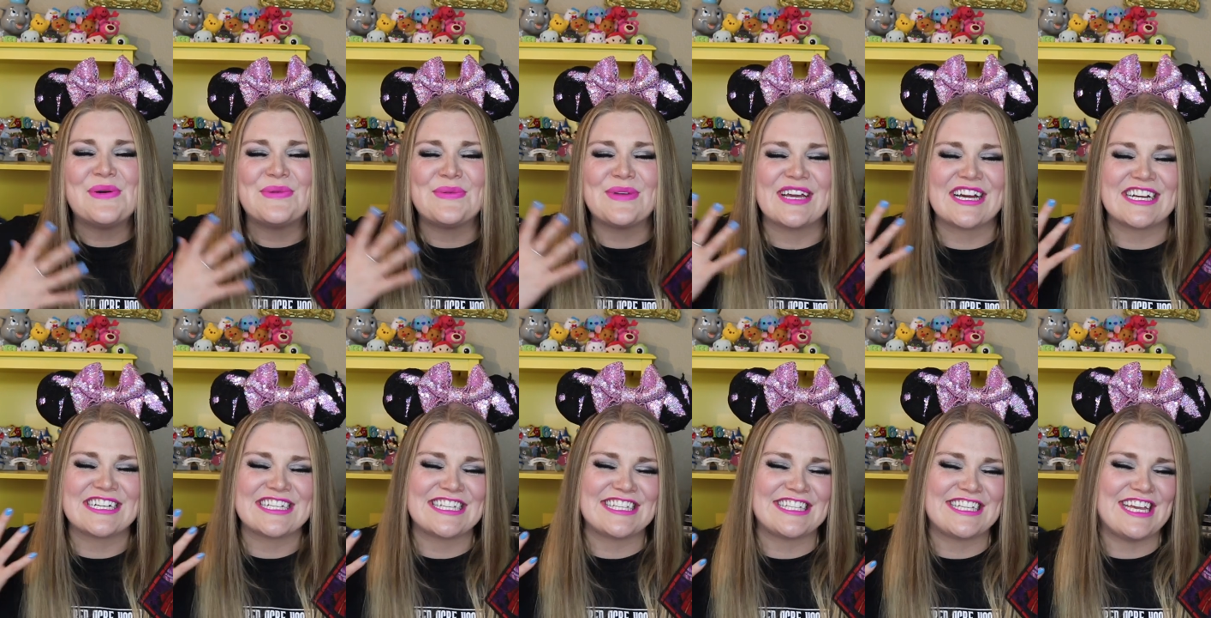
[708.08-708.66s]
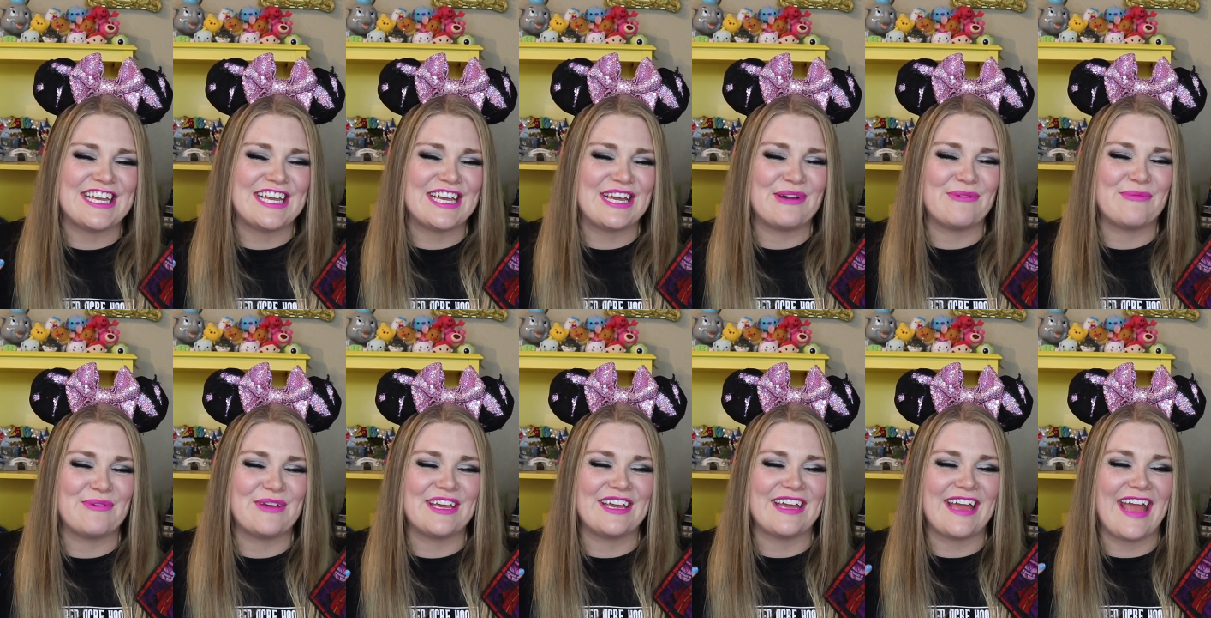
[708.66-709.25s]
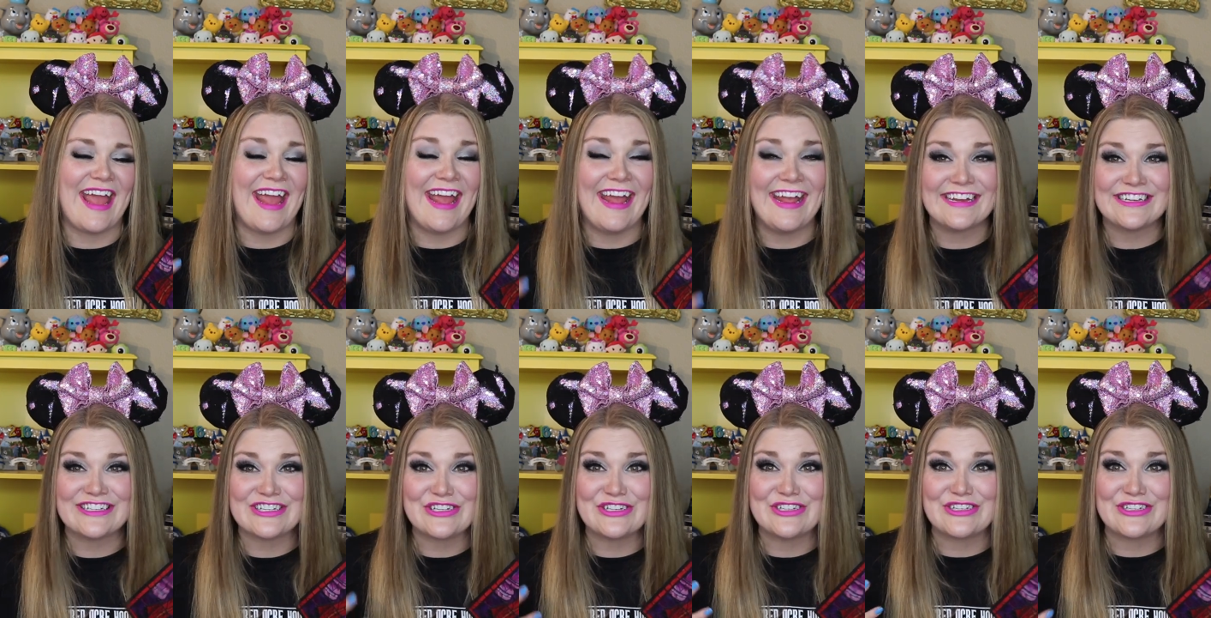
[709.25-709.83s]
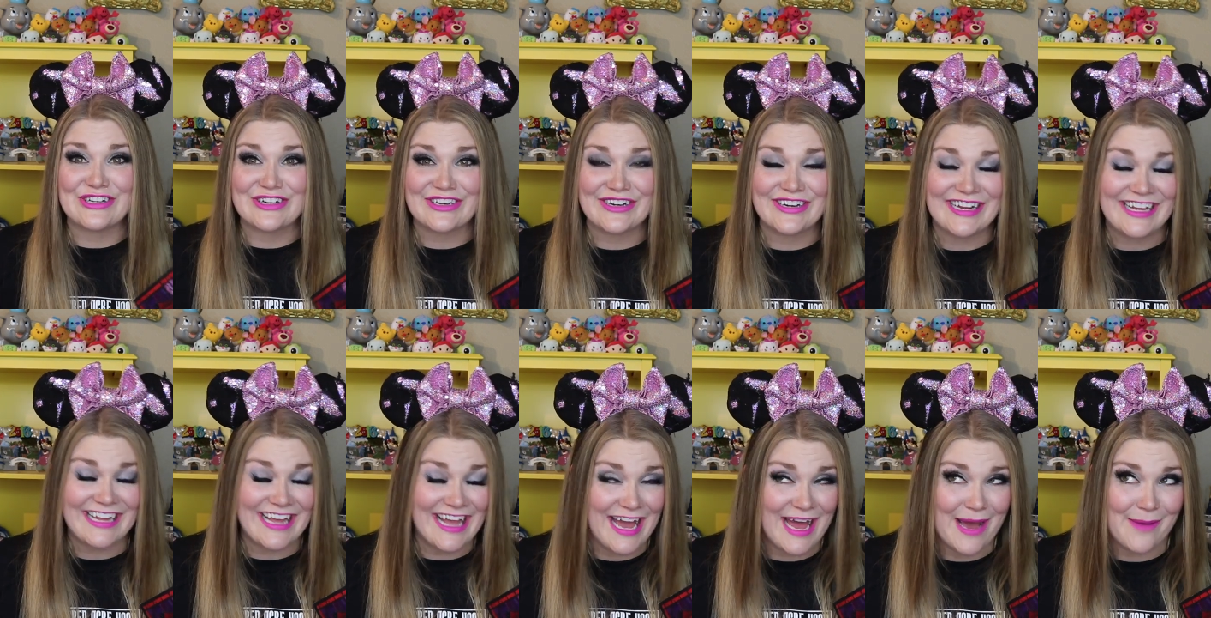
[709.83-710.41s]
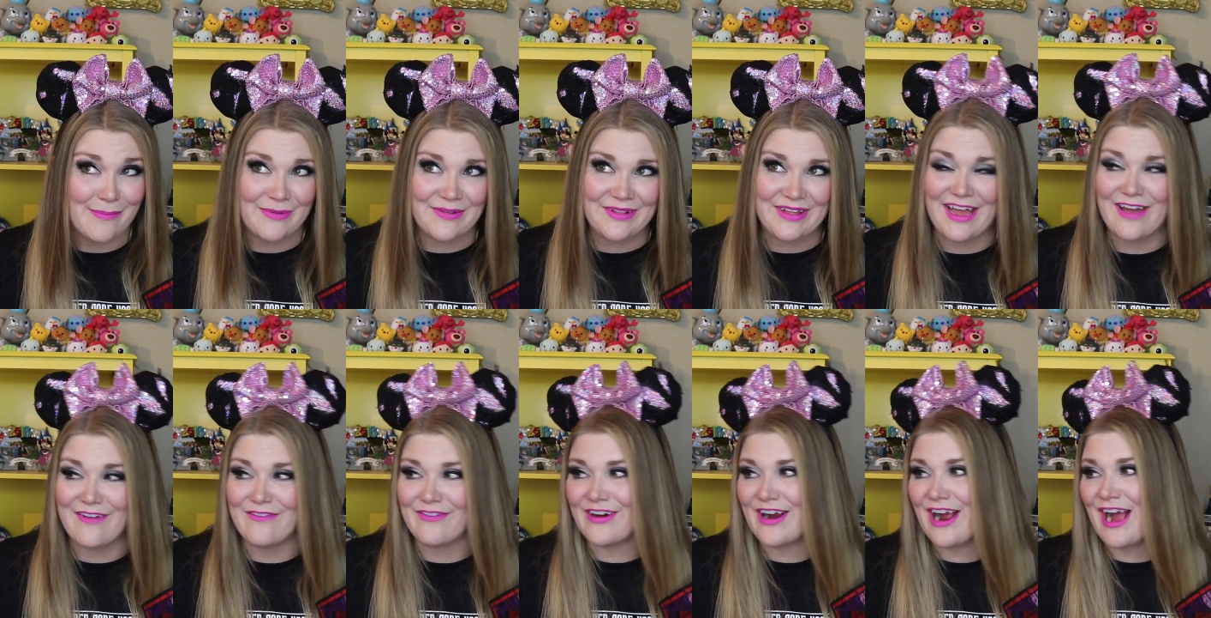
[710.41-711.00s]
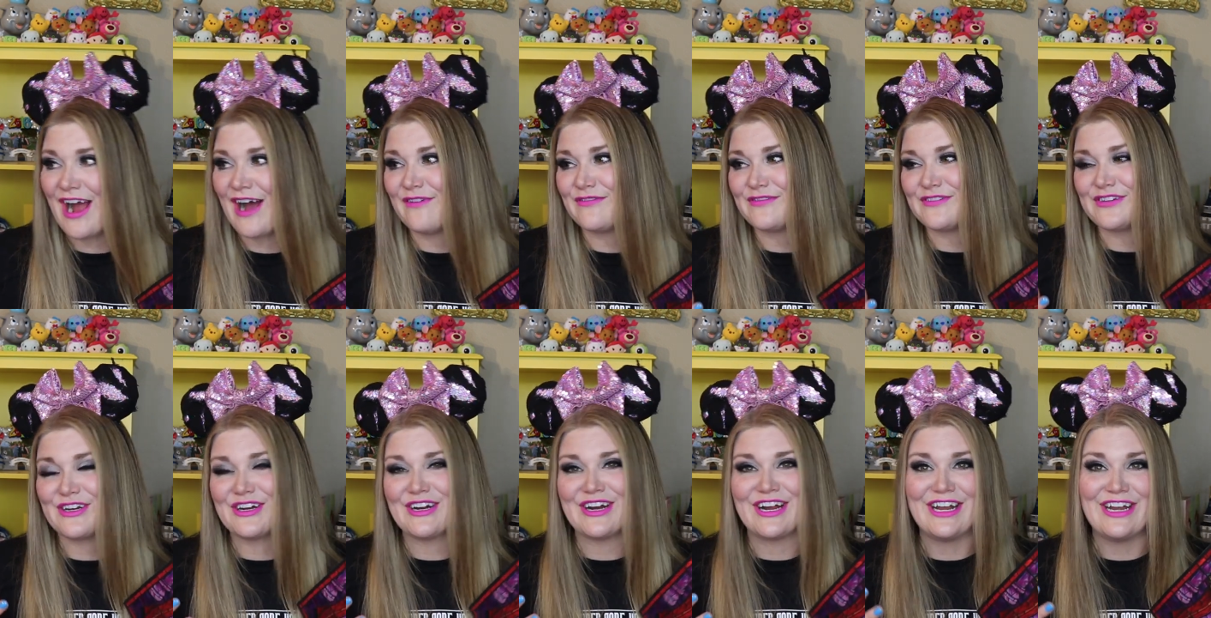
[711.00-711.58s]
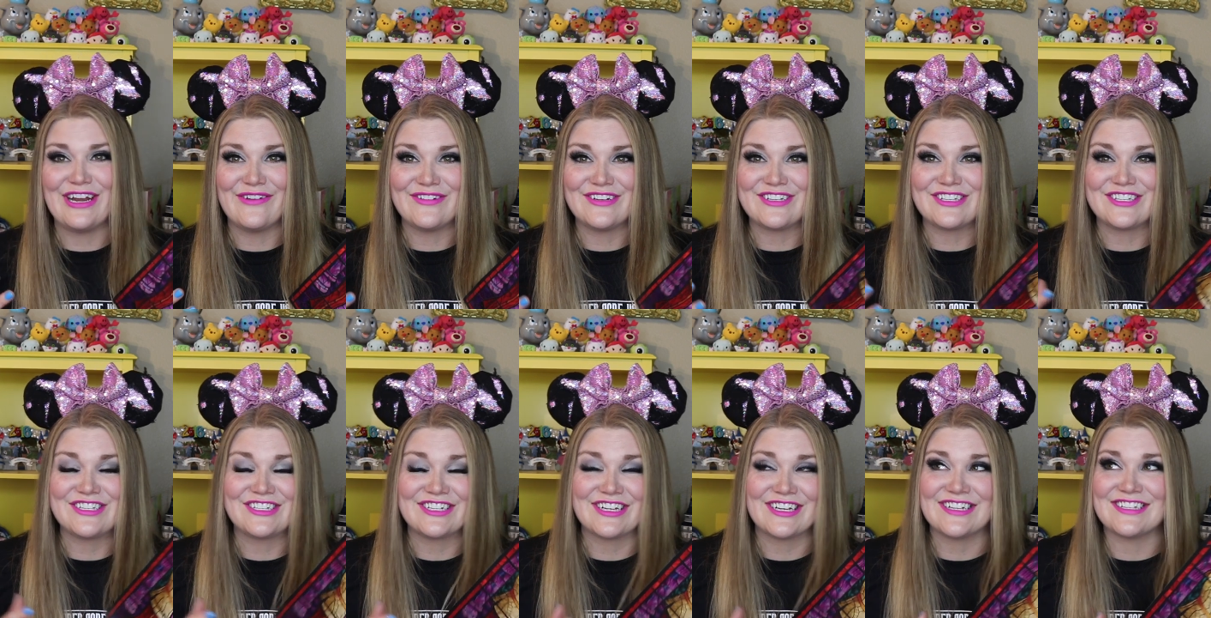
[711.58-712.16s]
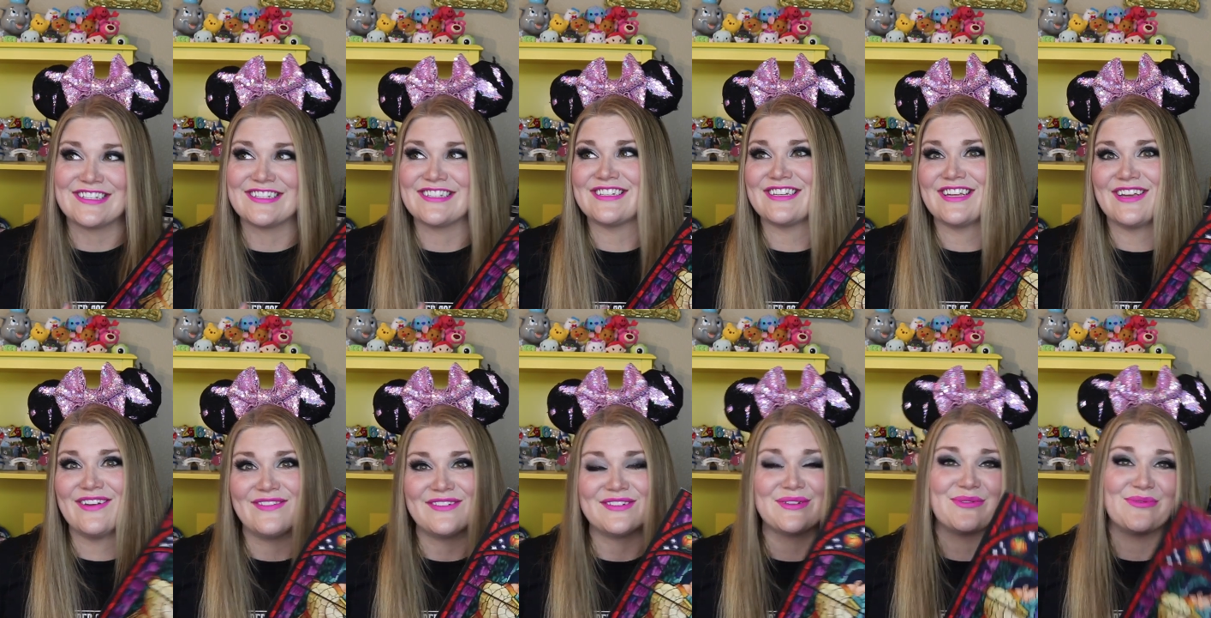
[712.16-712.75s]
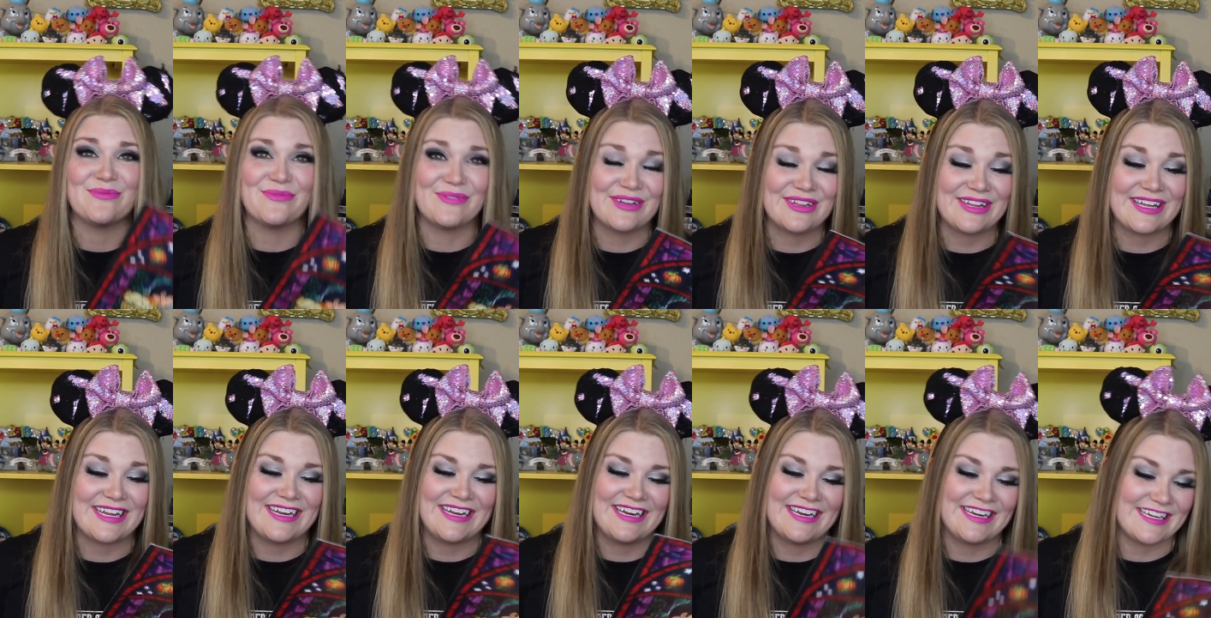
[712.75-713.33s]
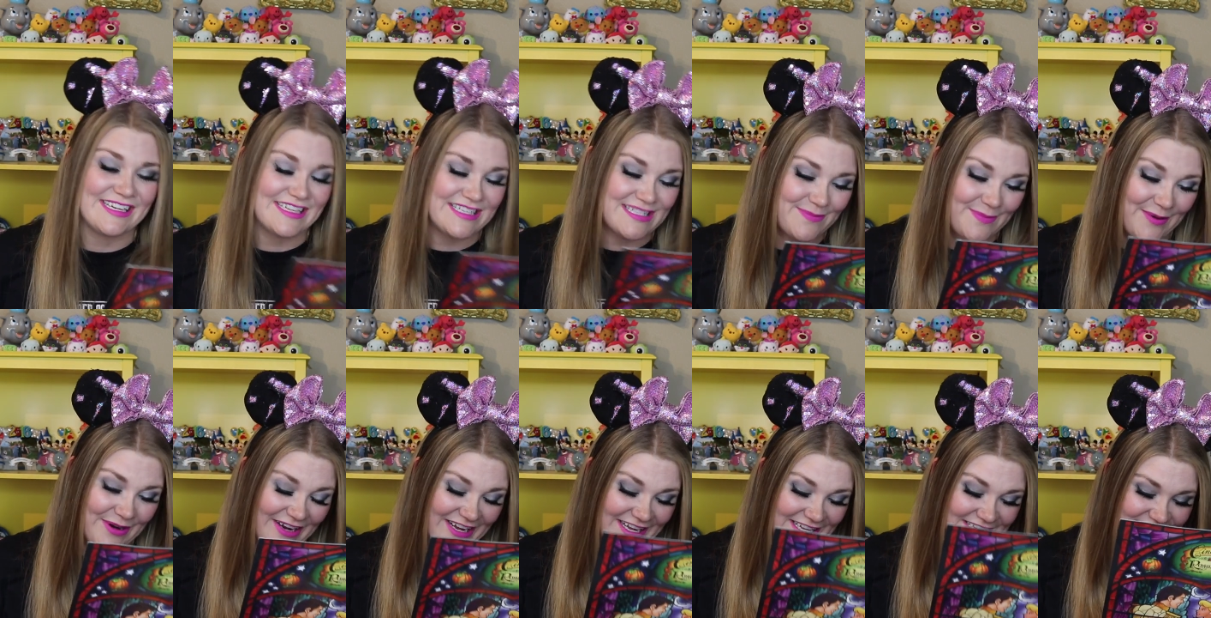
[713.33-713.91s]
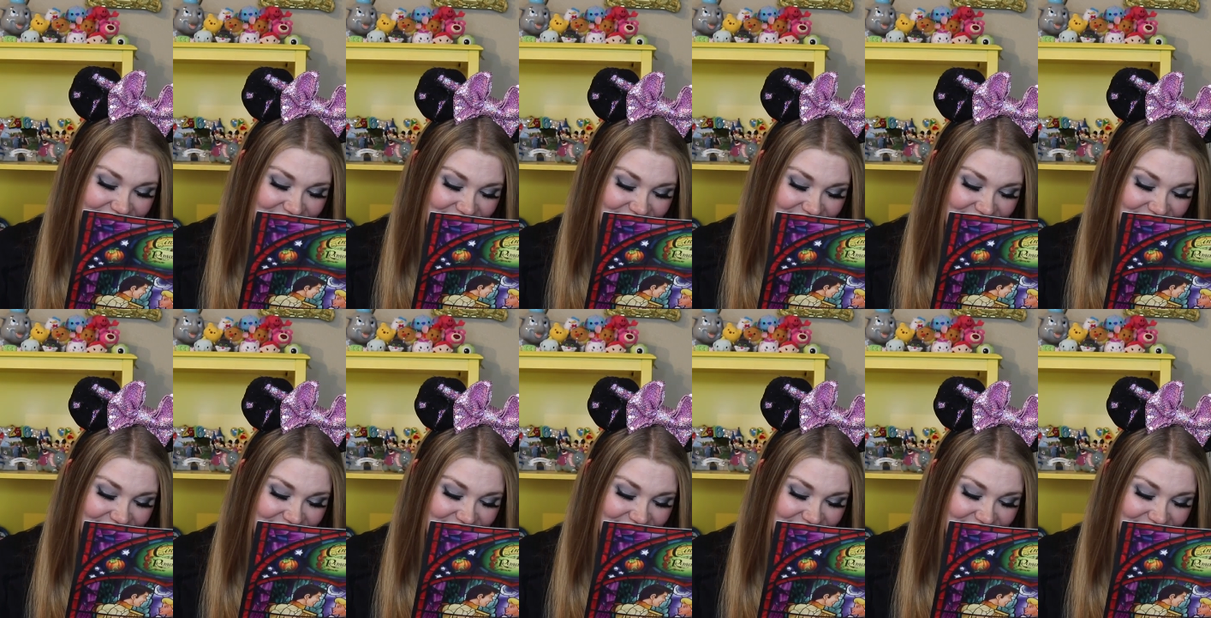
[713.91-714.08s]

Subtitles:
we ate during Happily Ever After, and it was a really neat experience.